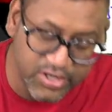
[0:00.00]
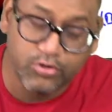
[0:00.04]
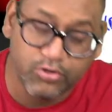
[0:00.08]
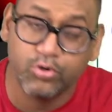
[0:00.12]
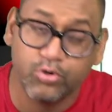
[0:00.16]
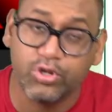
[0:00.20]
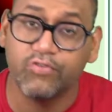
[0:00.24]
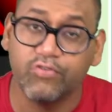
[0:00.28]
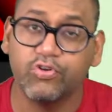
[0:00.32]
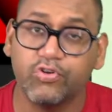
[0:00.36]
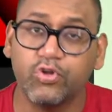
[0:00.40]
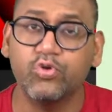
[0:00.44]
to
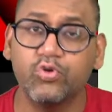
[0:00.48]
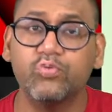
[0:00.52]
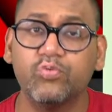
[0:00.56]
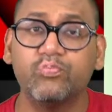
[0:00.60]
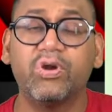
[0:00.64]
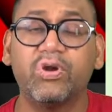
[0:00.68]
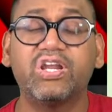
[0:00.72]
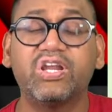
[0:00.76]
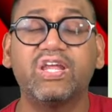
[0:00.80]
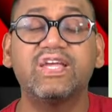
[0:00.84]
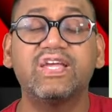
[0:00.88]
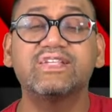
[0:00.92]
give to you,
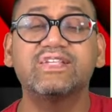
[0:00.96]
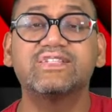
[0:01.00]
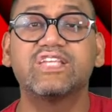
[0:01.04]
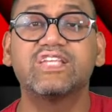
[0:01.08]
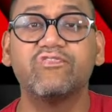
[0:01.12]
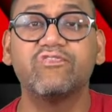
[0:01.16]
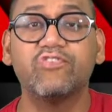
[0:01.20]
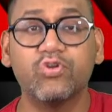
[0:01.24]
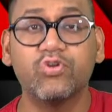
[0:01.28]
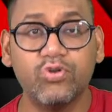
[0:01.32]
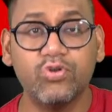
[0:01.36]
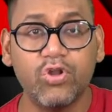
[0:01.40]
but he is
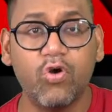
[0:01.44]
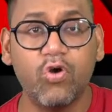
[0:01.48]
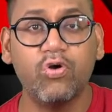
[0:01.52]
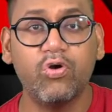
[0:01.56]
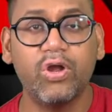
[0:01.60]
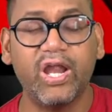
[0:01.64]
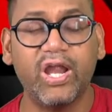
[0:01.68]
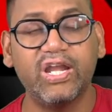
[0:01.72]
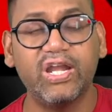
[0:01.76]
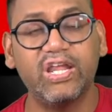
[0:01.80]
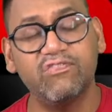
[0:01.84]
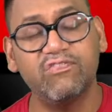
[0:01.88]
giving you now
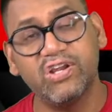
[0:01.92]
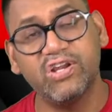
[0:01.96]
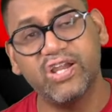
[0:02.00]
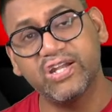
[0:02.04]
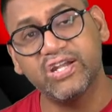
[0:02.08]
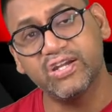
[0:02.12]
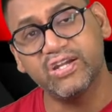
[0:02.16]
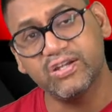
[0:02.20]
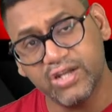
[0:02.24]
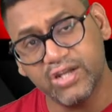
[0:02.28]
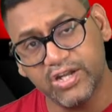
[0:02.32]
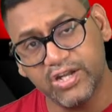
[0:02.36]
and he will get
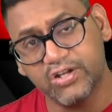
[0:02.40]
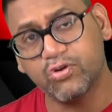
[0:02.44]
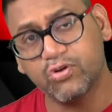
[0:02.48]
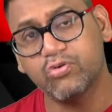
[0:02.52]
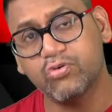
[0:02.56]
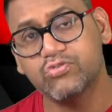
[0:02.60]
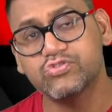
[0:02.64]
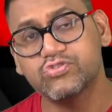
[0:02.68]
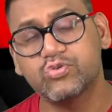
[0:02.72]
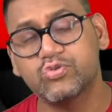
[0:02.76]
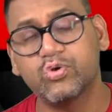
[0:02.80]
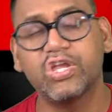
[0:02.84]
it later on.
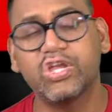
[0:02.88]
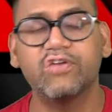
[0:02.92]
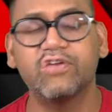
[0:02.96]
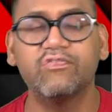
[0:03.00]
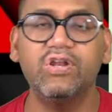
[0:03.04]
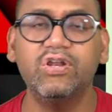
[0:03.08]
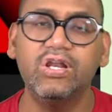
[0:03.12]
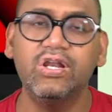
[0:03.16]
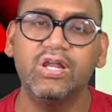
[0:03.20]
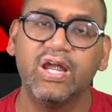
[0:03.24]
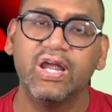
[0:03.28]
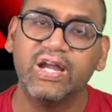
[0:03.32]
So he will
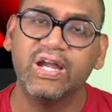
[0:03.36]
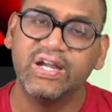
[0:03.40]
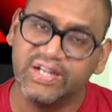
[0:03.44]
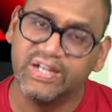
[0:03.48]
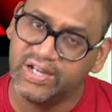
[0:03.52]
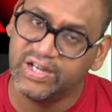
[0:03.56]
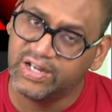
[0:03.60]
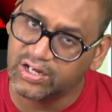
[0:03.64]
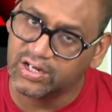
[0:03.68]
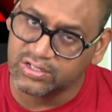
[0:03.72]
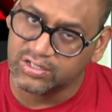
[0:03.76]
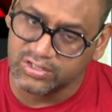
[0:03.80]

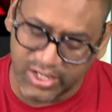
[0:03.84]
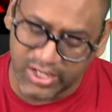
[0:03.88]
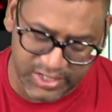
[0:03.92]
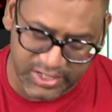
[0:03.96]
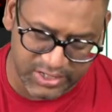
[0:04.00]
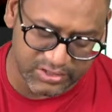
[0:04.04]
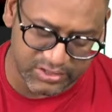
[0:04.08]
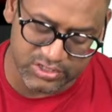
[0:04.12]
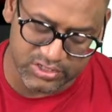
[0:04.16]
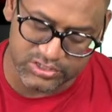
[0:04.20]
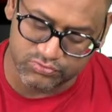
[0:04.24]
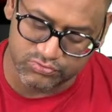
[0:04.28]
deduct the
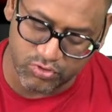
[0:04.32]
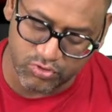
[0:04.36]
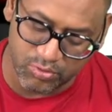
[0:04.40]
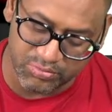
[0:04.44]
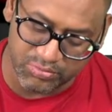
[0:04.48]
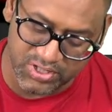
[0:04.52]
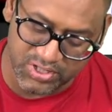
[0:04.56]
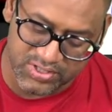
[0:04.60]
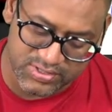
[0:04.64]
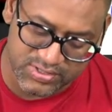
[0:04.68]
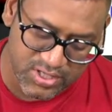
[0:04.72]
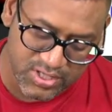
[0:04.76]
interest from
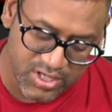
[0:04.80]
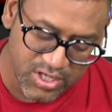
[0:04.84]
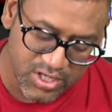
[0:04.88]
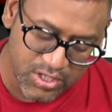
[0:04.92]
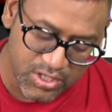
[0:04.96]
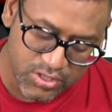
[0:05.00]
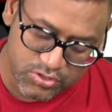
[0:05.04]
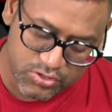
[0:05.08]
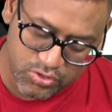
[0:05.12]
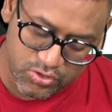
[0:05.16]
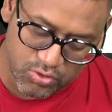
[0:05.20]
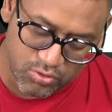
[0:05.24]
this.
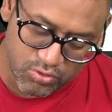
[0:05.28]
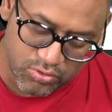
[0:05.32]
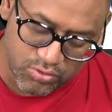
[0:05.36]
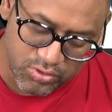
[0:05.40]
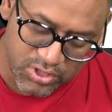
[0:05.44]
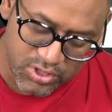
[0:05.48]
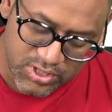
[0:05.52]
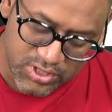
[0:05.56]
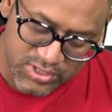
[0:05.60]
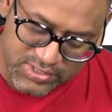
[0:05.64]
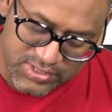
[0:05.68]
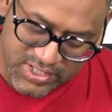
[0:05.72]
So
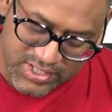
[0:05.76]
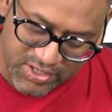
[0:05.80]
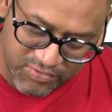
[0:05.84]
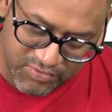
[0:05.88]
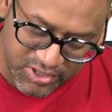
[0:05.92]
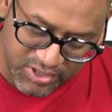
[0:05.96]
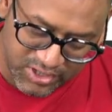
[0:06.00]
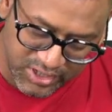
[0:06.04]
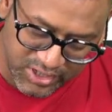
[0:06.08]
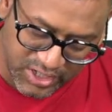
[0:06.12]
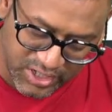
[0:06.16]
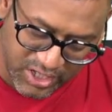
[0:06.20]

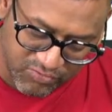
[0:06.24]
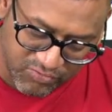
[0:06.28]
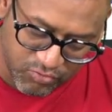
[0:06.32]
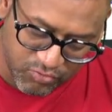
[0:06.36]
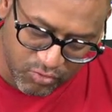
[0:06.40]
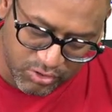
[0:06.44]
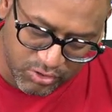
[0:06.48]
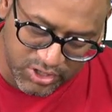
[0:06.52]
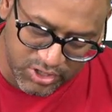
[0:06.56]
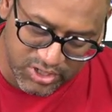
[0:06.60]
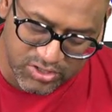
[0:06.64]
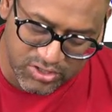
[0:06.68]
70 lakh
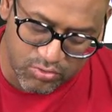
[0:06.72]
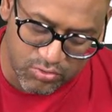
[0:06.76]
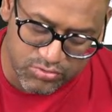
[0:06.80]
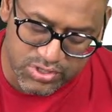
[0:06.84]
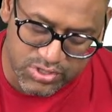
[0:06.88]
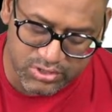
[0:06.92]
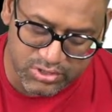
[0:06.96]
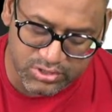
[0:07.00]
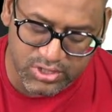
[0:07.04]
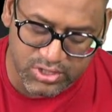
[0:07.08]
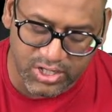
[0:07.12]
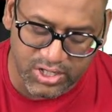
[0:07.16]

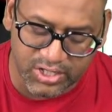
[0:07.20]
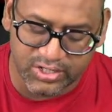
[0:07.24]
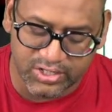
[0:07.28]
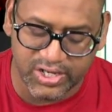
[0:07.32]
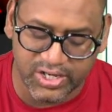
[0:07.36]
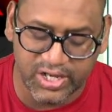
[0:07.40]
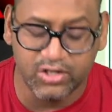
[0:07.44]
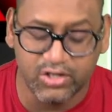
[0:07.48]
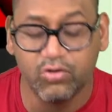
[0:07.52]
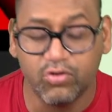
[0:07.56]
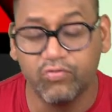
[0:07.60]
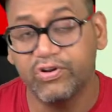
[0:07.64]
40,000, the
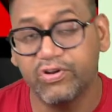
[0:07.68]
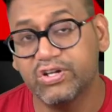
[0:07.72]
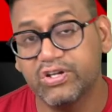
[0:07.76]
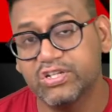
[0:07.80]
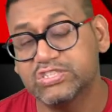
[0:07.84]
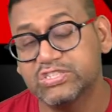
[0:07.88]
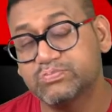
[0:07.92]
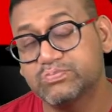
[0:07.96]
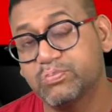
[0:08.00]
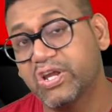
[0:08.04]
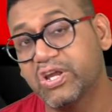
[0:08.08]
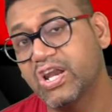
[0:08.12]
rate of
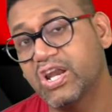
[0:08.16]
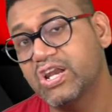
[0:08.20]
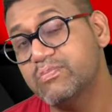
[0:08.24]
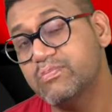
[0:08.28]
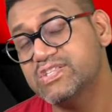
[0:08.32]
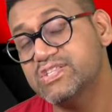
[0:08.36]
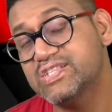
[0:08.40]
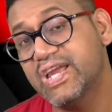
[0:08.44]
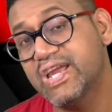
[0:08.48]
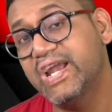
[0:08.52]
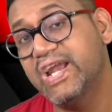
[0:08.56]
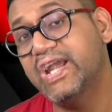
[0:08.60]
interest per annum is
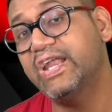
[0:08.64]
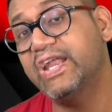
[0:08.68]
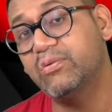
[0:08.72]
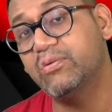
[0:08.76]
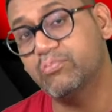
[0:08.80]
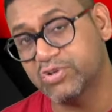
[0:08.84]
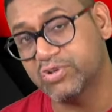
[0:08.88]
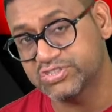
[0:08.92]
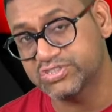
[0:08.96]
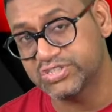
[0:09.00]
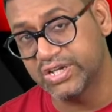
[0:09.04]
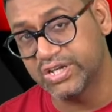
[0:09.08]

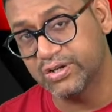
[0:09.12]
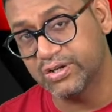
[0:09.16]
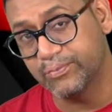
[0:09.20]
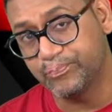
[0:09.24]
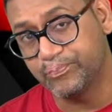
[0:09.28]
18%.